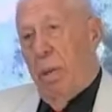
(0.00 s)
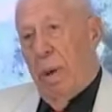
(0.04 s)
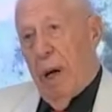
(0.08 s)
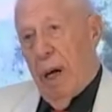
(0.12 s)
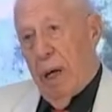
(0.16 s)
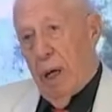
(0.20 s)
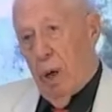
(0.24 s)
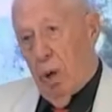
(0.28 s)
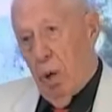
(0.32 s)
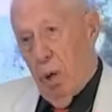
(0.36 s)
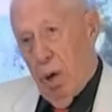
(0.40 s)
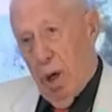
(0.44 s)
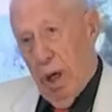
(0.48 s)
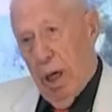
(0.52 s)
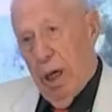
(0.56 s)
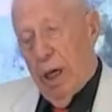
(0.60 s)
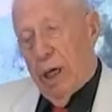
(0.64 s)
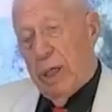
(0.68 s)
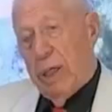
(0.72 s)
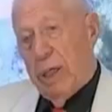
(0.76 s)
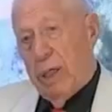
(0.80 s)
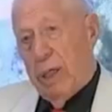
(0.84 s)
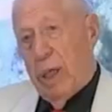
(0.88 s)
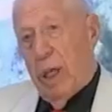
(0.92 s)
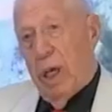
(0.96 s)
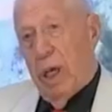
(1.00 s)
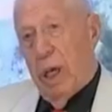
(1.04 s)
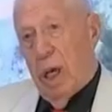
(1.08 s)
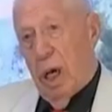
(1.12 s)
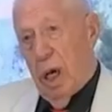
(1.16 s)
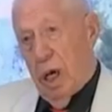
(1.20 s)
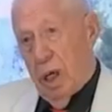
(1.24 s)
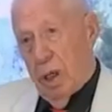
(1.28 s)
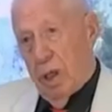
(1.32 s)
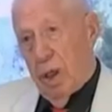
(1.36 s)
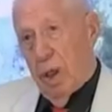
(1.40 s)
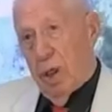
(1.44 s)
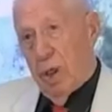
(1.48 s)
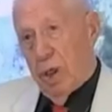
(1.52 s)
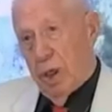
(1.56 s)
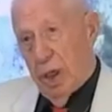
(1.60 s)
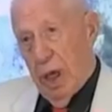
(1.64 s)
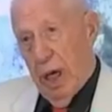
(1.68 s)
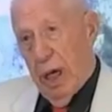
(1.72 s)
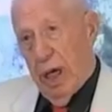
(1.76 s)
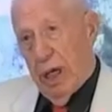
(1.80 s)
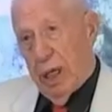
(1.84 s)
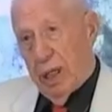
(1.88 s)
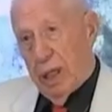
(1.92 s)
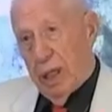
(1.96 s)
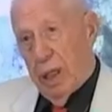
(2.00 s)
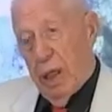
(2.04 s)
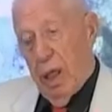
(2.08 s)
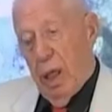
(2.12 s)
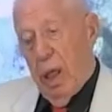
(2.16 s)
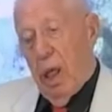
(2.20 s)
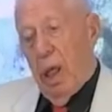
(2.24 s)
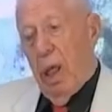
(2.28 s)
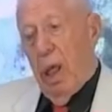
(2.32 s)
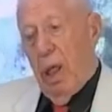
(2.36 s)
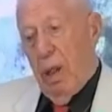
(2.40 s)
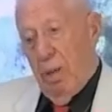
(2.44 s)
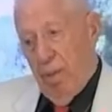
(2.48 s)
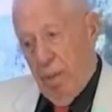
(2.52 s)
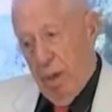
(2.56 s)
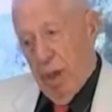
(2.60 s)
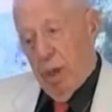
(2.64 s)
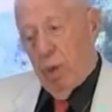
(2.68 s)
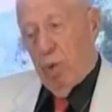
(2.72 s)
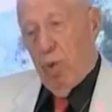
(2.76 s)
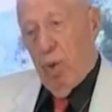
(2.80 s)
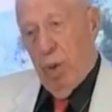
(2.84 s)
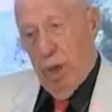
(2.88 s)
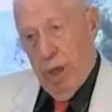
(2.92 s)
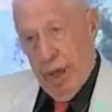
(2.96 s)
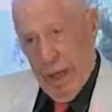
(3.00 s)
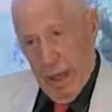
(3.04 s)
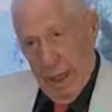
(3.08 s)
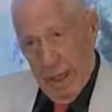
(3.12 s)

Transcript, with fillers: my colleagues in the other jails. But we